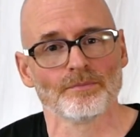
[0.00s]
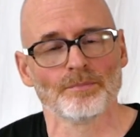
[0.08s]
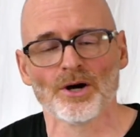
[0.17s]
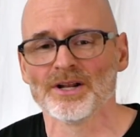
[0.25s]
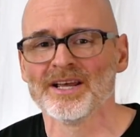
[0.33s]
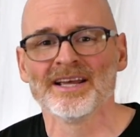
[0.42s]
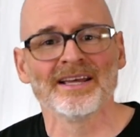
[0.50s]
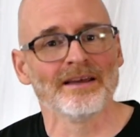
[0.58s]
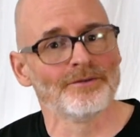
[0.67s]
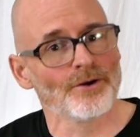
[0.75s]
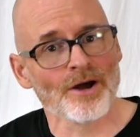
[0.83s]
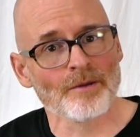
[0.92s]
But
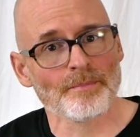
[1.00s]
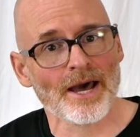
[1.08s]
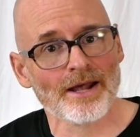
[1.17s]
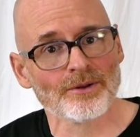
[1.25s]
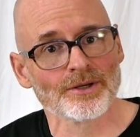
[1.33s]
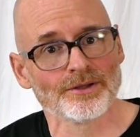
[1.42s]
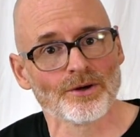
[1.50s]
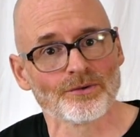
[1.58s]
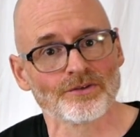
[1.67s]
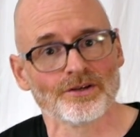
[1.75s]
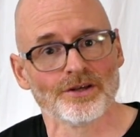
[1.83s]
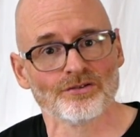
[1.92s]
if you're not paddling in
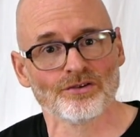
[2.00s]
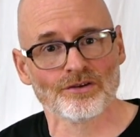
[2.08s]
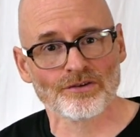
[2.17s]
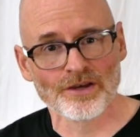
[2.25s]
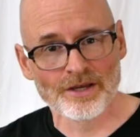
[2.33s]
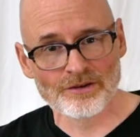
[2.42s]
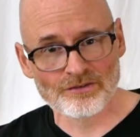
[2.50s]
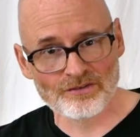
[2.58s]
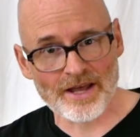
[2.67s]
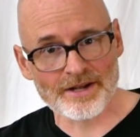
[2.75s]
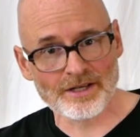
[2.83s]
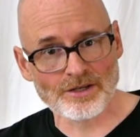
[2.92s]
those conditions,
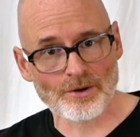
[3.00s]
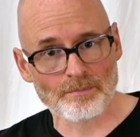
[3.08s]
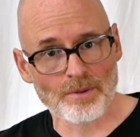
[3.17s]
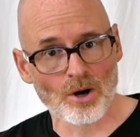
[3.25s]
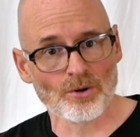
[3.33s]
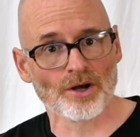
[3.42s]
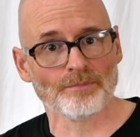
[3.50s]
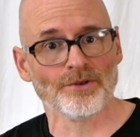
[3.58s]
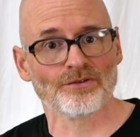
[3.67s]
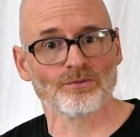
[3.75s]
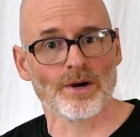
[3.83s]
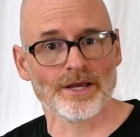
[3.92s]
setting your boat up
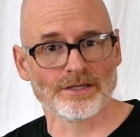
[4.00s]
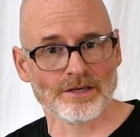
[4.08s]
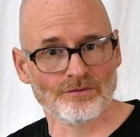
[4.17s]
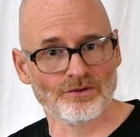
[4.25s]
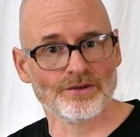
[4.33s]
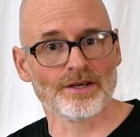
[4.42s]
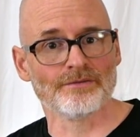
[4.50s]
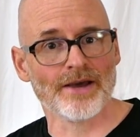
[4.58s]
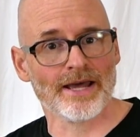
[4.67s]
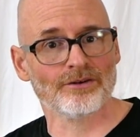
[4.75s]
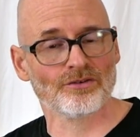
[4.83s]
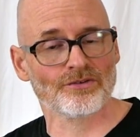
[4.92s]
this way gives you the
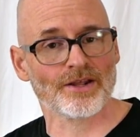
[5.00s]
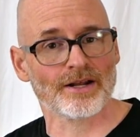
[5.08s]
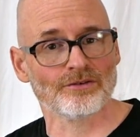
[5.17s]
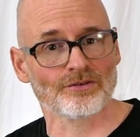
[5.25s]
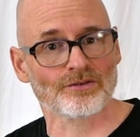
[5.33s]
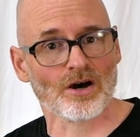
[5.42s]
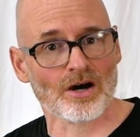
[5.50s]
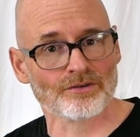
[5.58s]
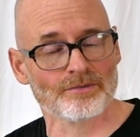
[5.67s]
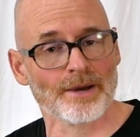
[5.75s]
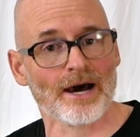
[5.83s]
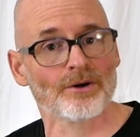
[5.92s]
advantages that I just
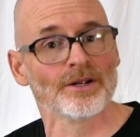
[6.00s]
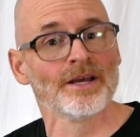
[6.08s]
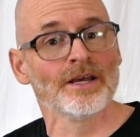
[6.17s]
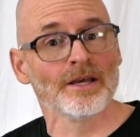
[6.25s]
talked about.